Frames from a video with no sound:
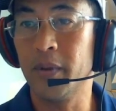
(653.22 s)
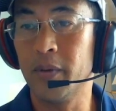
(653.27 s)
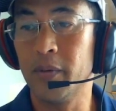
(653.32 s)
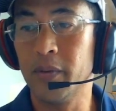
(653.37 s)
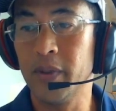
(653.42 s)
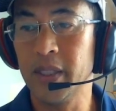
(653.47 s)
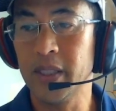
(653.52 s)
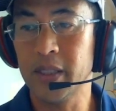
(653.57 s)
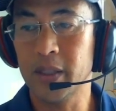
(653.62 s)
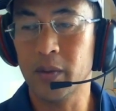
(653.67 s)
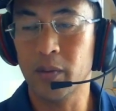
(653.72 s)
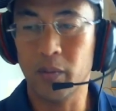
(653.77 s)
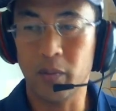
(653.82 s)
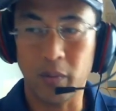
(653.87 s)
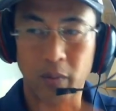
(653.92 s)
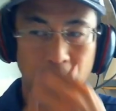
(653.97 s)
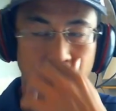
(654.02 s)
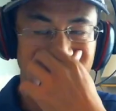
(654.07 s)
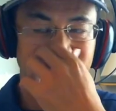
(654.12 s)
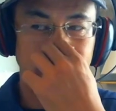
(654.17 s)
reason
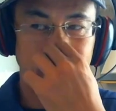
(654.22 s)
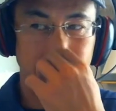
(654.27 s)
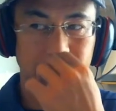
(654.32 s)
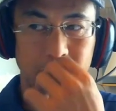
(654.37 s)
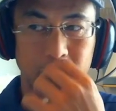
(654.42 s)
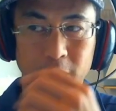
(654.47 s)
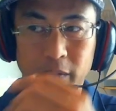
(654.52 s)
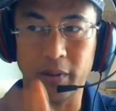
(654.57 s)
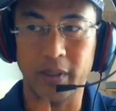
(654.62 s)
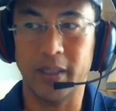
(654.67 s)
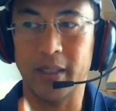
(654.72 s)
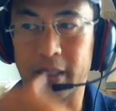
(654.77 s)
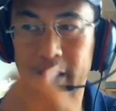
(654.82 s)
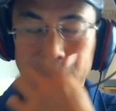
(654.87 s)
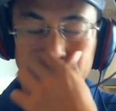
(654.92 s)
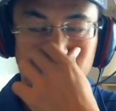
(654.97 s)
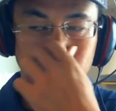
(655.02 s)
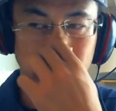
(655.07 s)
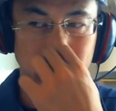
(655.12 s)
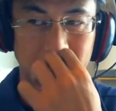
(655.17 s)
why it's showing
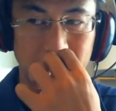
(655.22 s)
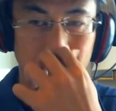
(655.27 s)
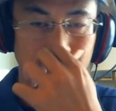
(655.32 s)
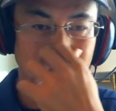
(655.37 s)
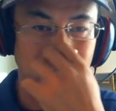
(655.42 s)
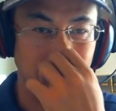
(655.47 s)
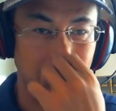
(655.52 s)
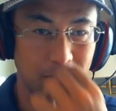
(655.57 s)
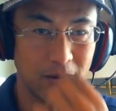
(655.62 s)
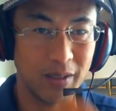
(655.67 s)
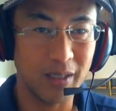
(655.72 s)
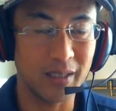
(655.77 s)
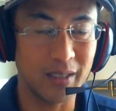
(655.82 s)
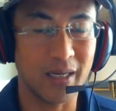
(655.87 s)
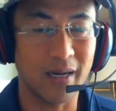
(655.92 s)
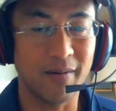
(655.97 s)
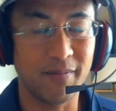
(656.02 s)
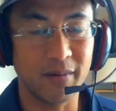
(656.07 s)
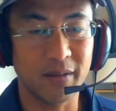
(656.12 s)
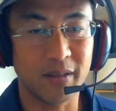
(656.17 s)
this 2023 is
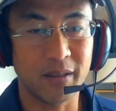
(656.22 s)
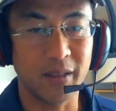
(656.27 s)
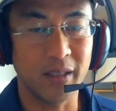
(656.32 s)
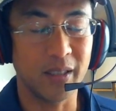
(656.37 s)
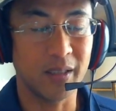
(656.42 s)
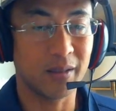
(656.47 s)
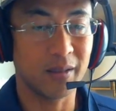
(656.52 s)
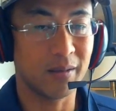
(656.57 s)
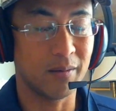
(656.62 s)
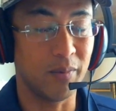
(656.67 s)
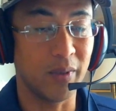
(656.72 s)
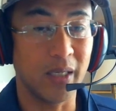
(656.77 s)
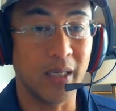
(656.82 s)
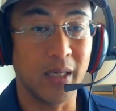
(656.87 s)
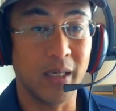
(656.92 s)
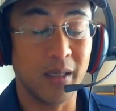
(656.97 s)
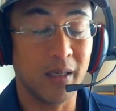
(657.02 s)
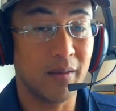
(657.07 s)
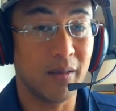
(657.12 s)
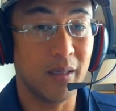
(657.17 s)
obviously it's the
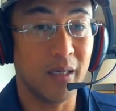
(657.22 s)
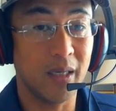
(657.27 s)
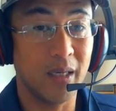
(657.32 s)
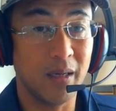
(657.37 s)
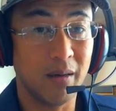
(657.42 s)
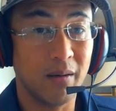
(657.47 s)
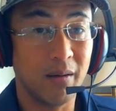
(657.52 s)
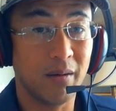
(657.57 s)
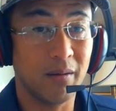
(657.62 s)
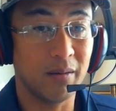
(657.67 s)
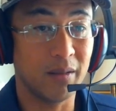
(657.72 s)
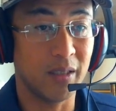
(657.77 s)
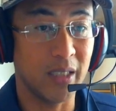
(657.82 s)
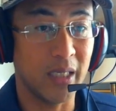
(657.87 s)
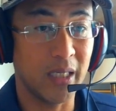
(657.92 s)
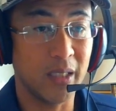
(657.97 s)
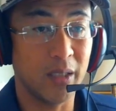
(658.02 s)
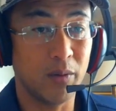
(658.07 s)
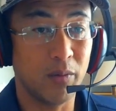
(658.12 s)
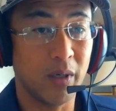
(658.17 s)
beginning of the year,
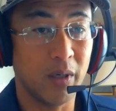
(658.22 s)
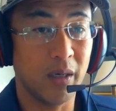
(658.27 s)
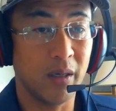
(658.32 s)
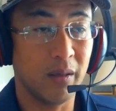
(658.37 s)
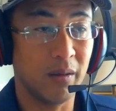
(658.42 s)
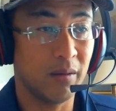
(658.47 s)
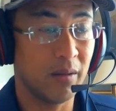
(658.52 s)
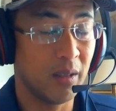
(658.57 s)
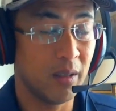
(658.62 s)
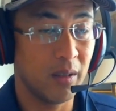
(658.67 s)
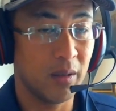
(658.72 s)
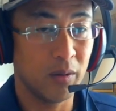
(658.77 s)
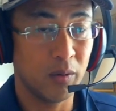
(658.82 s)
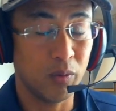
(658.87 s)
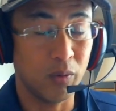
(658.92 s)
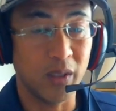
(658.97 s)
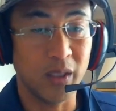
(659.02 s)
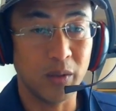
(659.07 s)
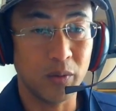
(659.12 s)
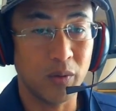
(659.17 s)
January
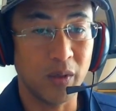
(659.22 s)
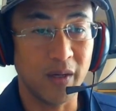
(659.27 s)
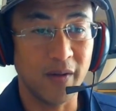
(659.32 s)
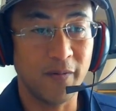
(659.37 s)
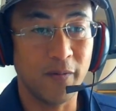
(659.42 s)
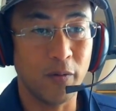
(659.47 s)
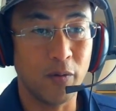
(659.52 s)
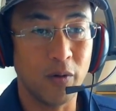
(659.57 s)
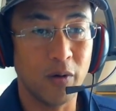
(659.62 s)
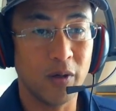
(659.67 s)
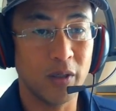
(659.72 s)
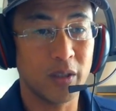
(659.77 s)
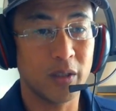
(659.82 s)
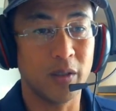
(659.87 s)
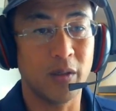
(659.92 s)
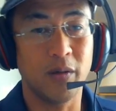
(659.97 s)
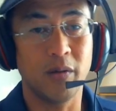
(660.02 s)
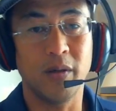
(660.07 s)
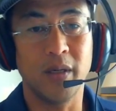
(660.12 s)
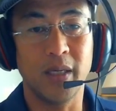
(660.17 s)
2024,
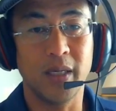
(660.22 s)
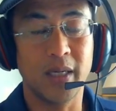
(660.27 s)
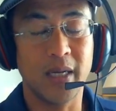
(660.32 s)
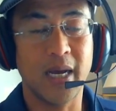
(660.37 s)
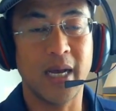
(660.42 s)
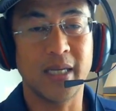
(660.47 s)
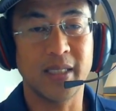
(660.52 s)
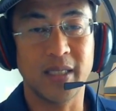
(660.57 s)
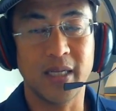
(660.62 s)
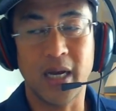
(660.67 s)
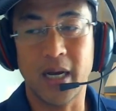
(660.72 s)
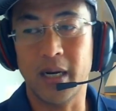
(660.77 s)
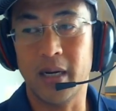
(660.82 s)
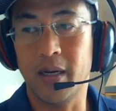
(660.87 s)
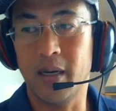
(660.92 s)
so it has not